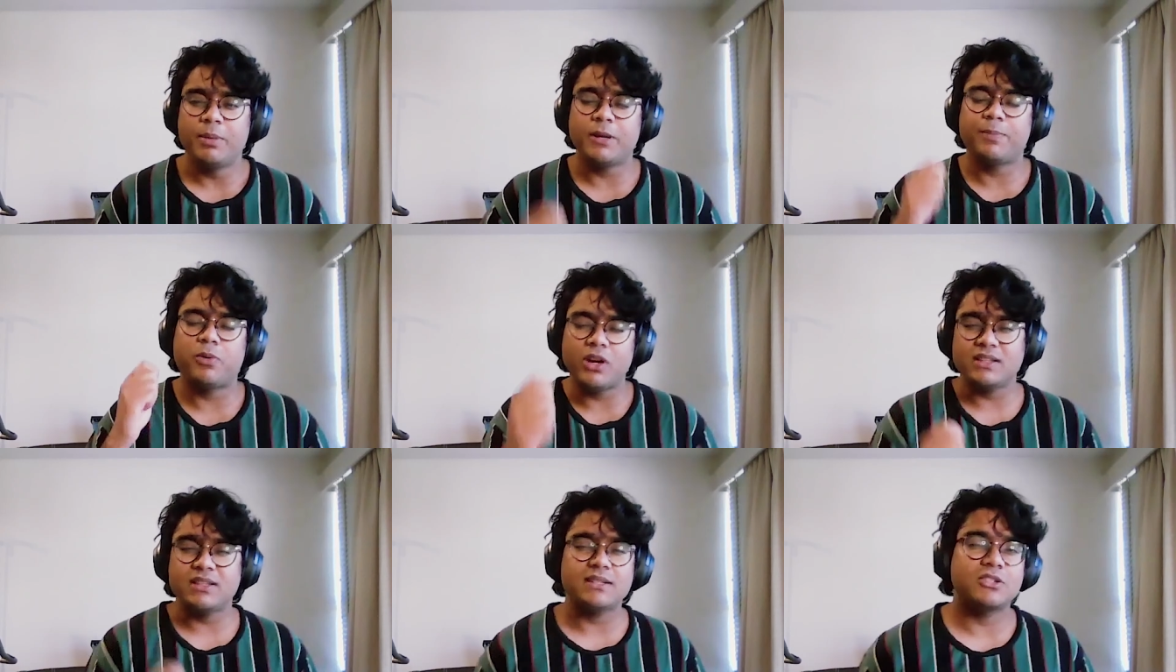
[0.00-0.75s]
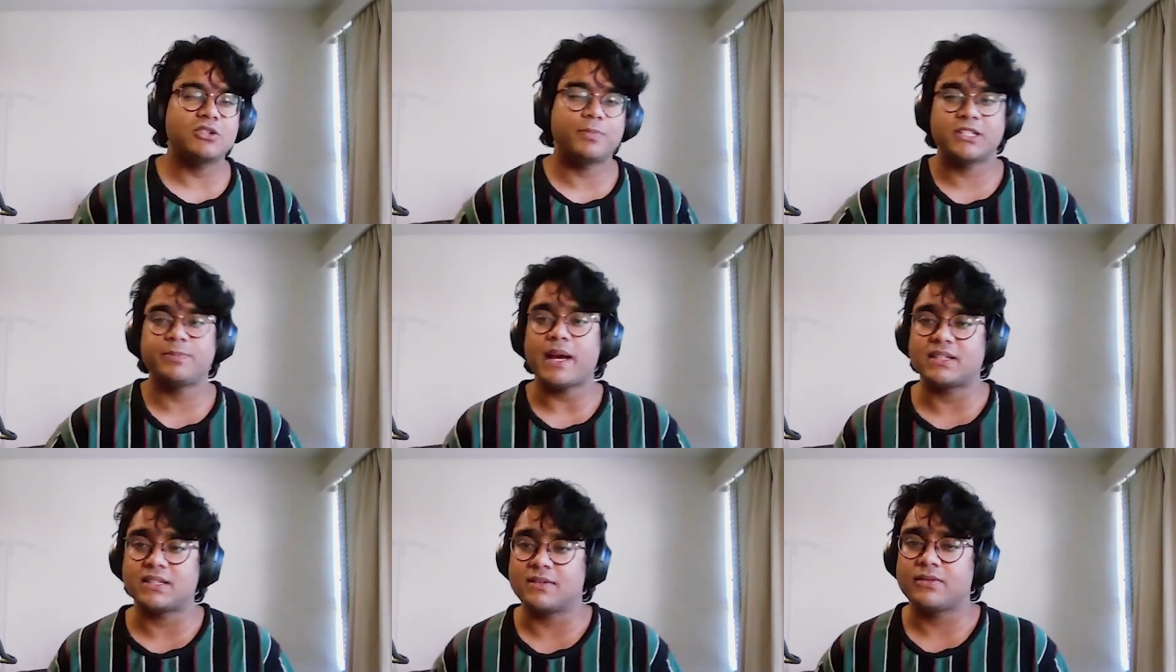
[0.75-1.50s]
But putting things into
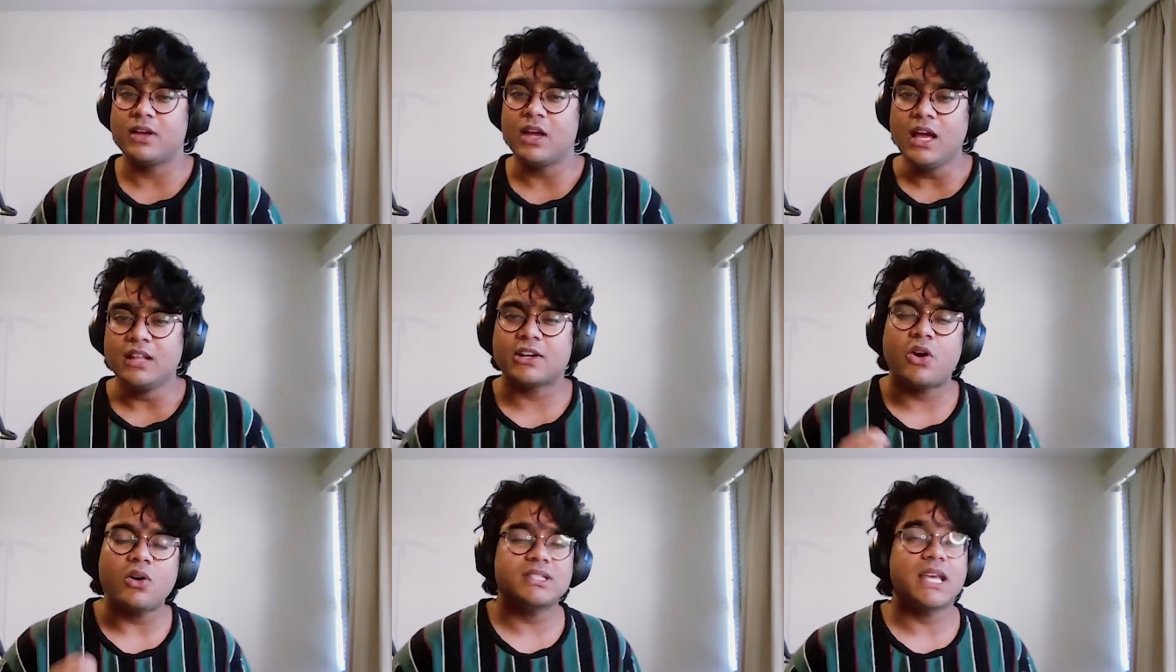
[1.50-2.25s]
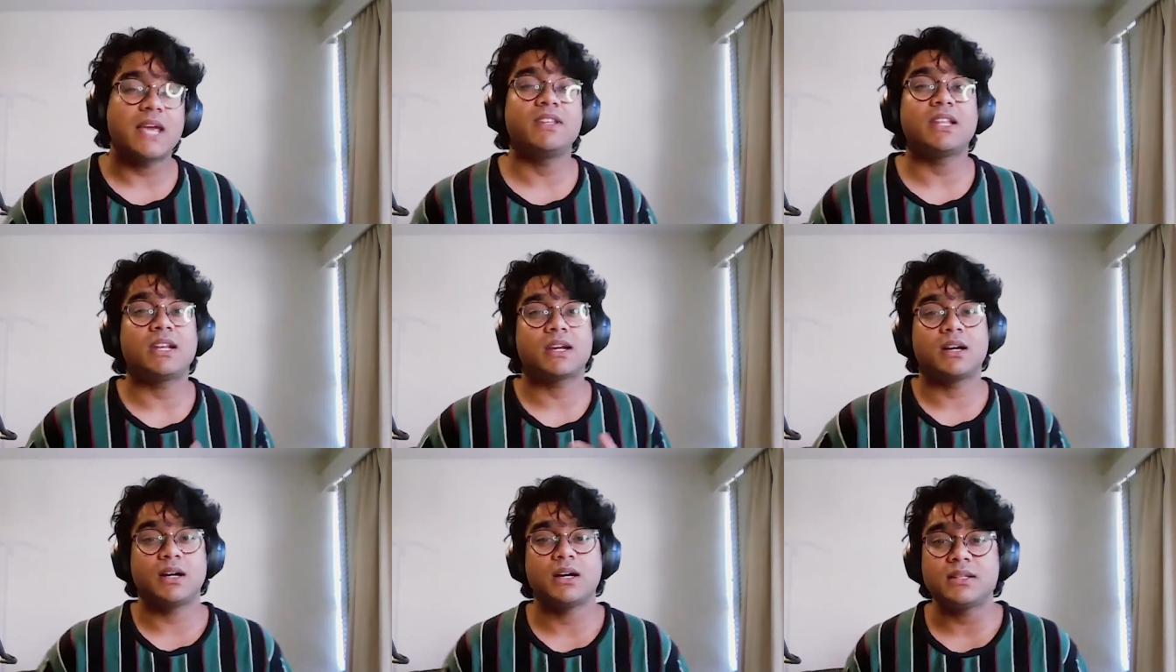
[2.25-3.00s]
perspective, the cost saving that
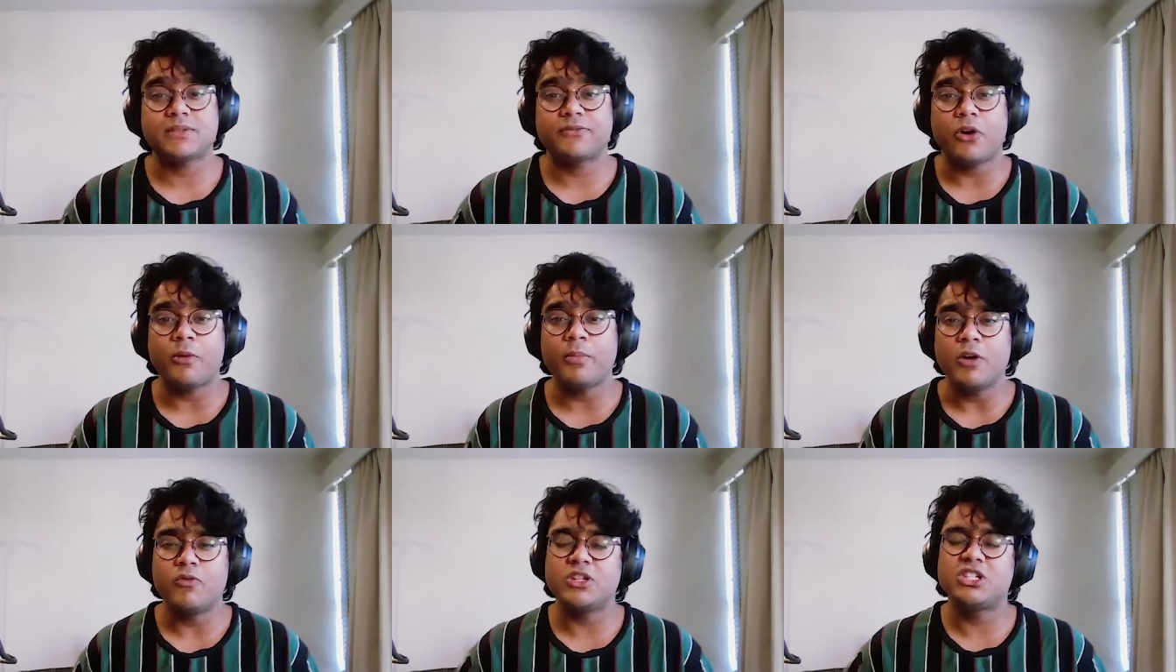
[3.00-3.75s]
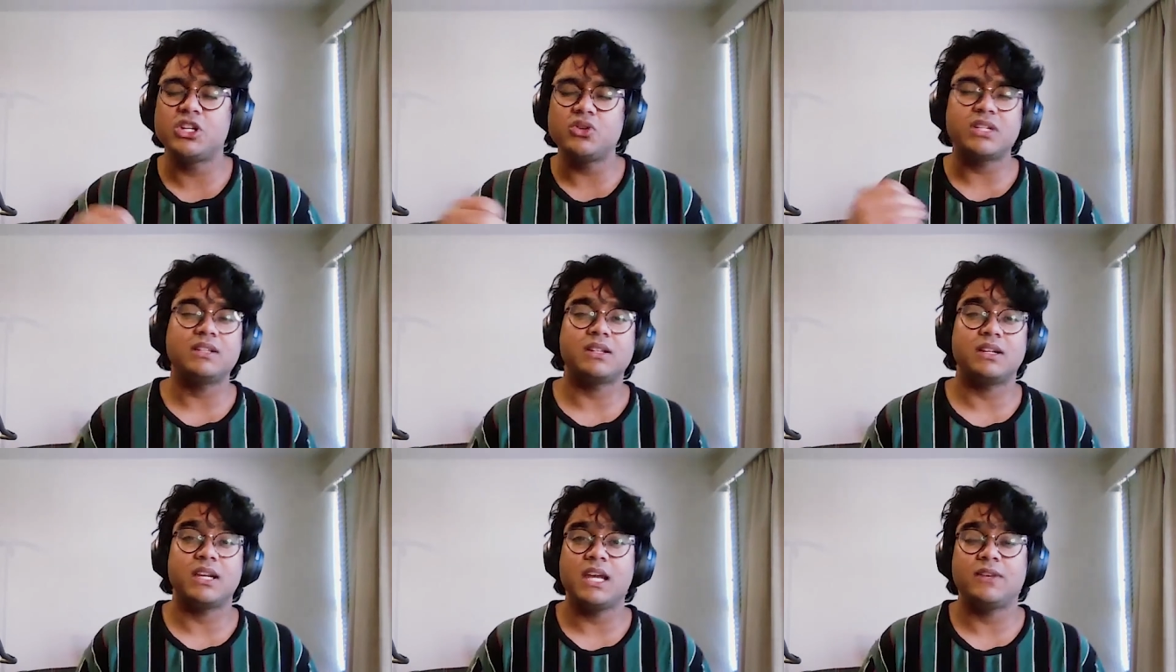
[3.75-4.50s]
occurs from reducing
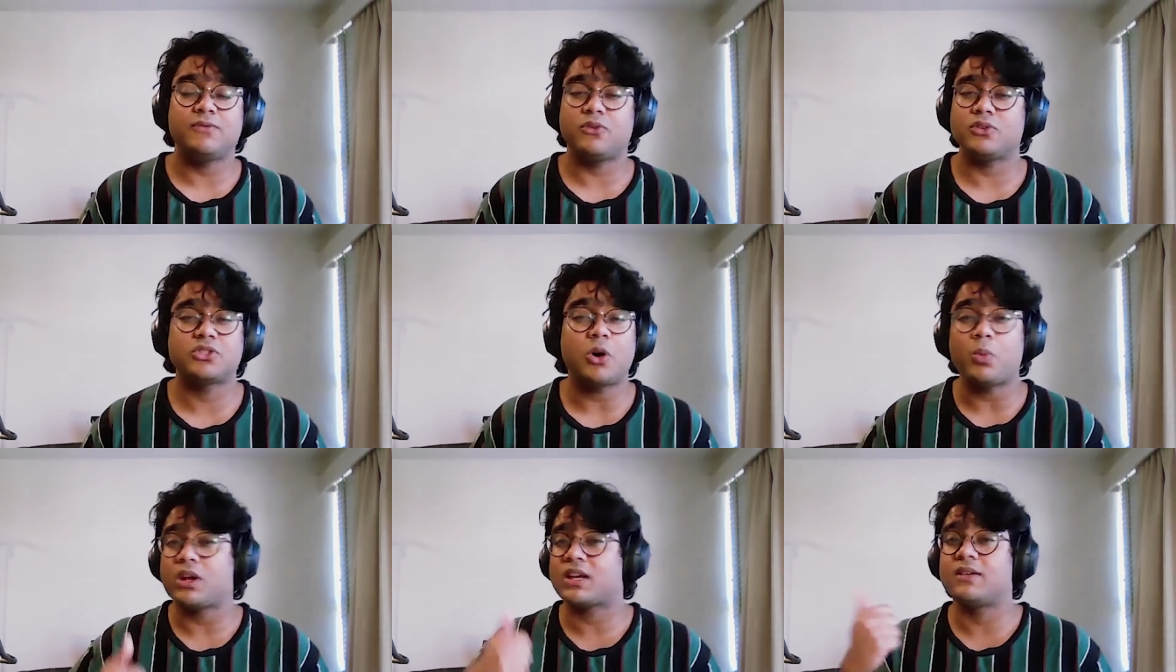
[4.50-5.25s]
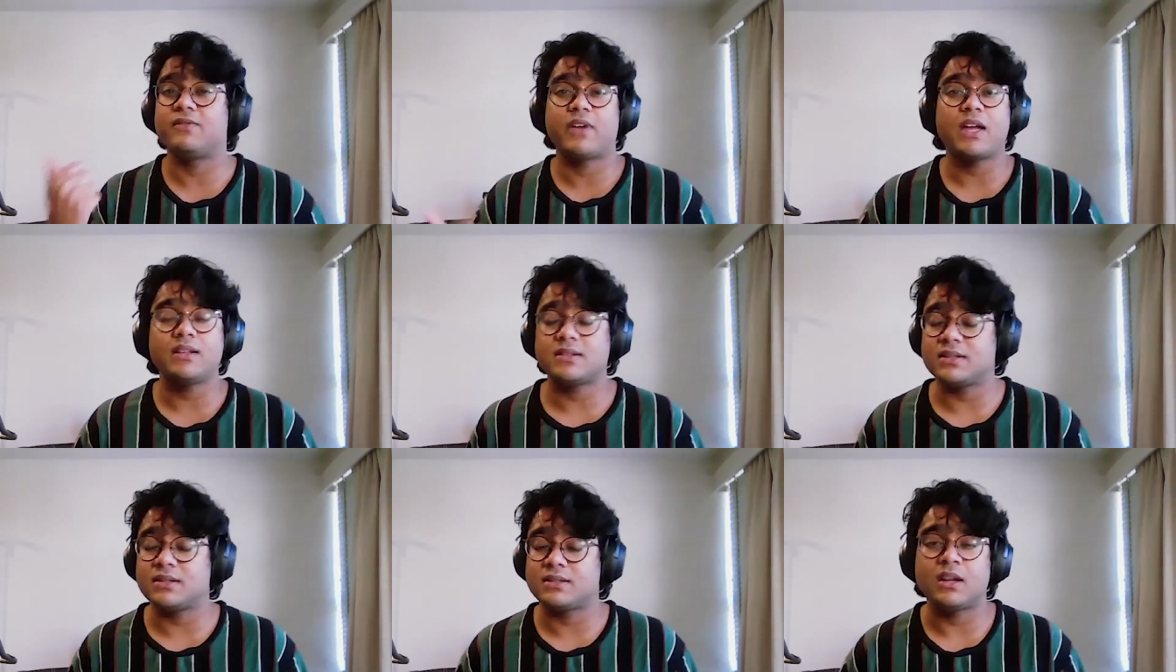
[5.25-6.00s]
the need for stormwater
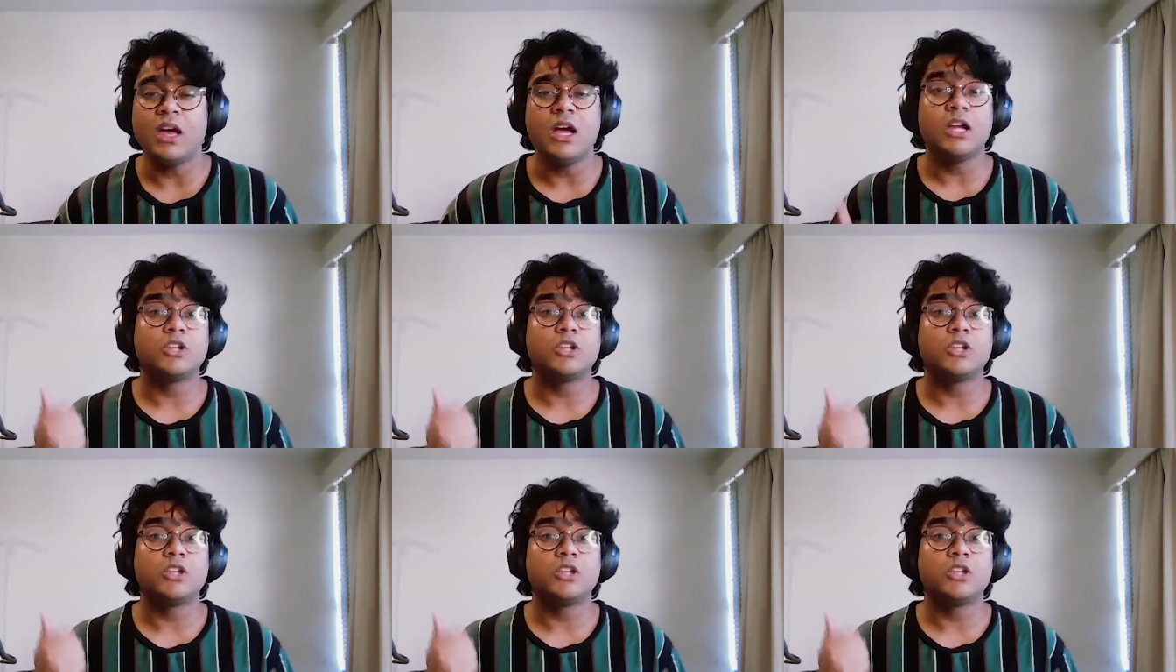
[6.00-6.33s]
conveyances and